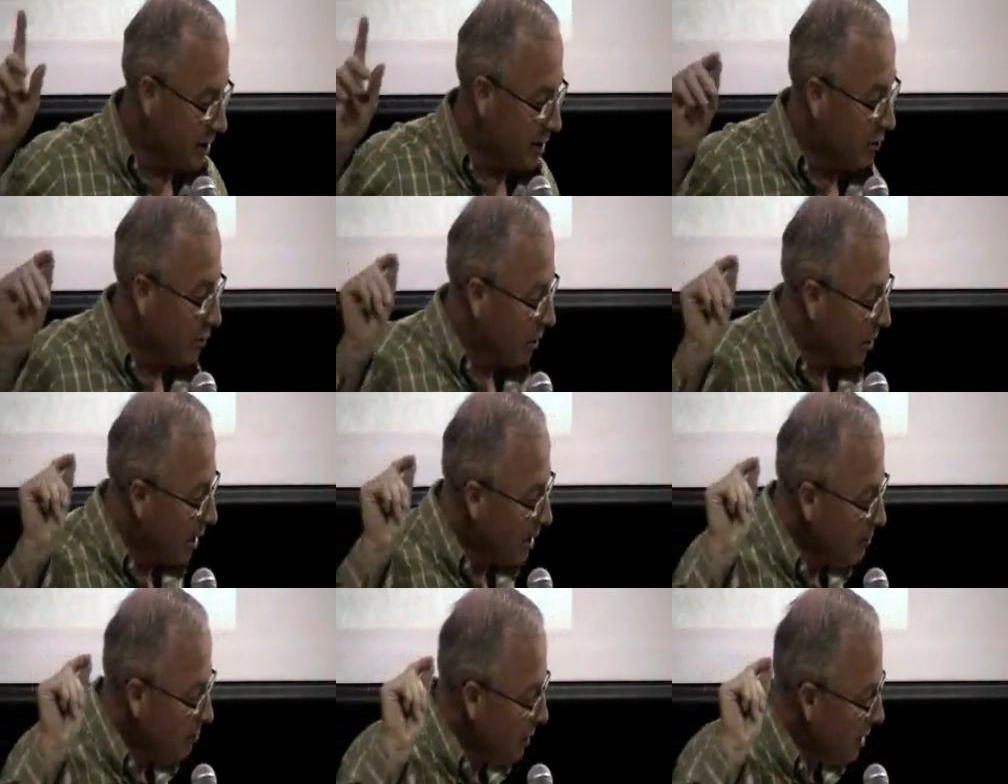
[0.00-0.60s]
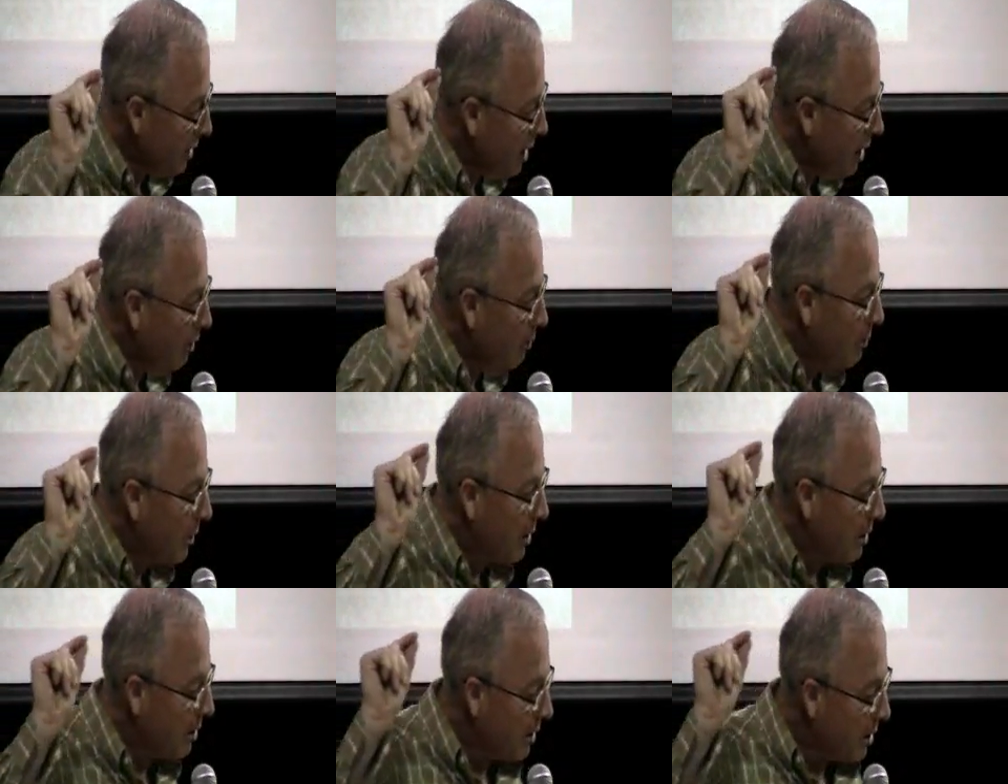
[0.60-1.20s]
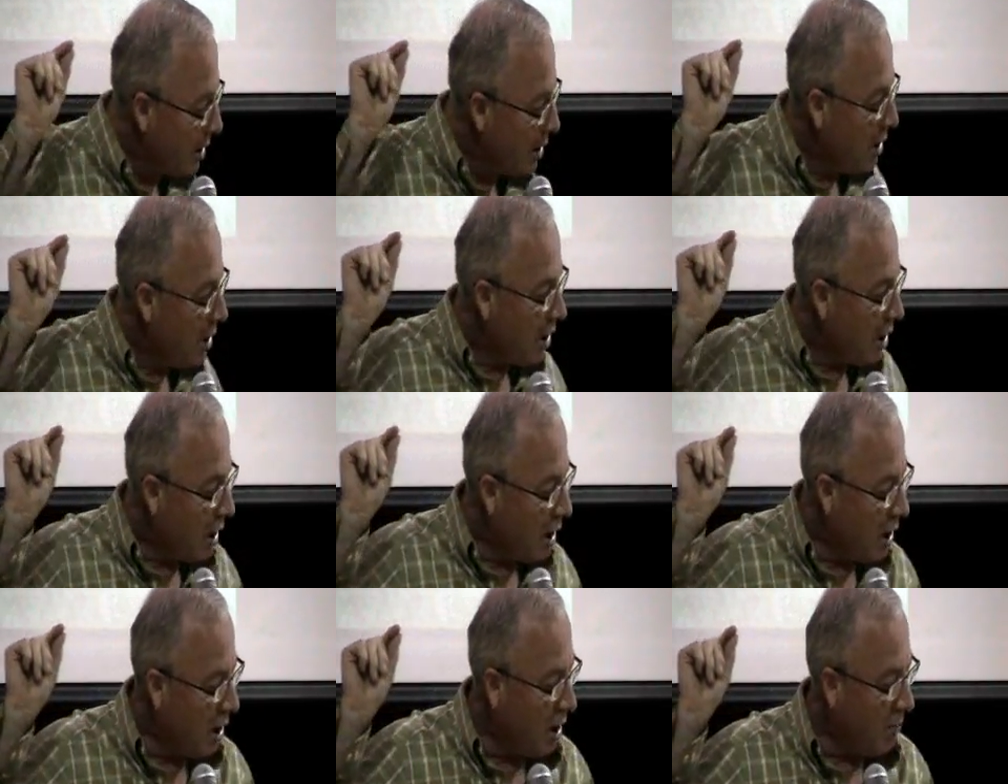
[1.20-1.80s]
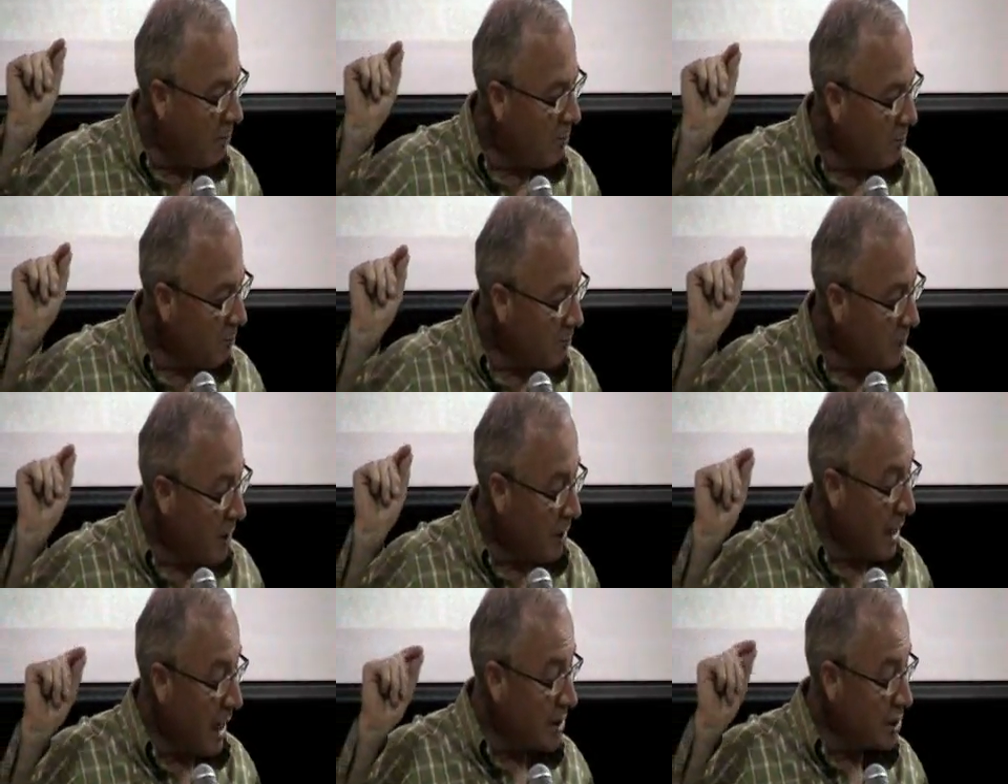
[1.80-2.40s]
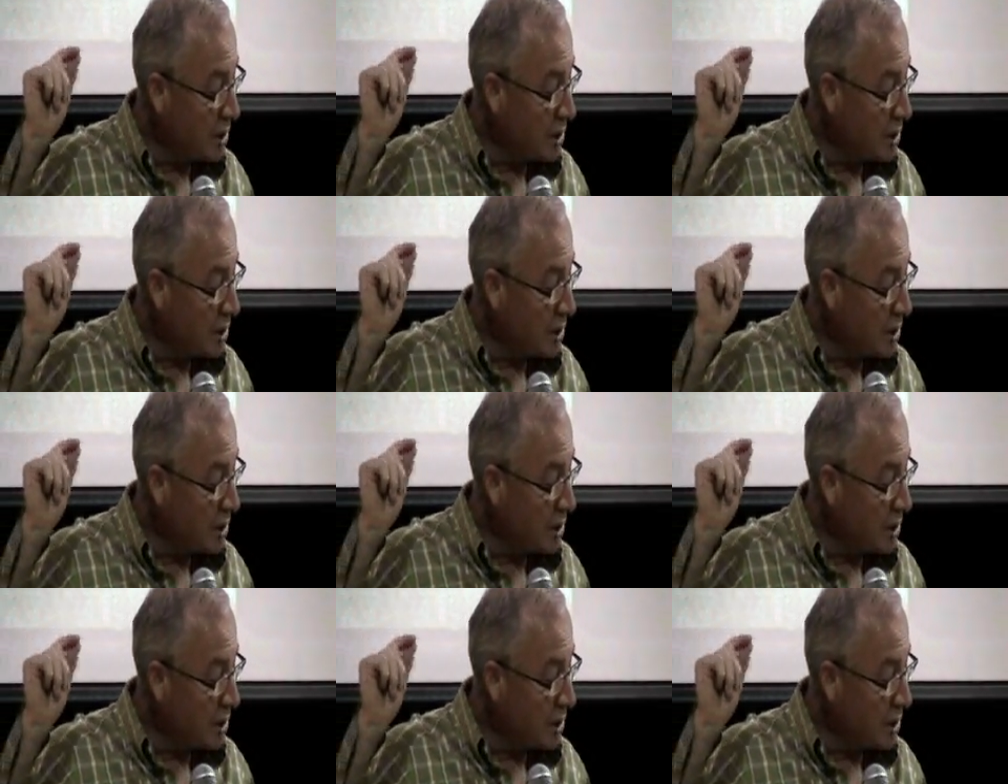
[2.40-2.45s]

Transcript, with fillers: They don't like me now, but, and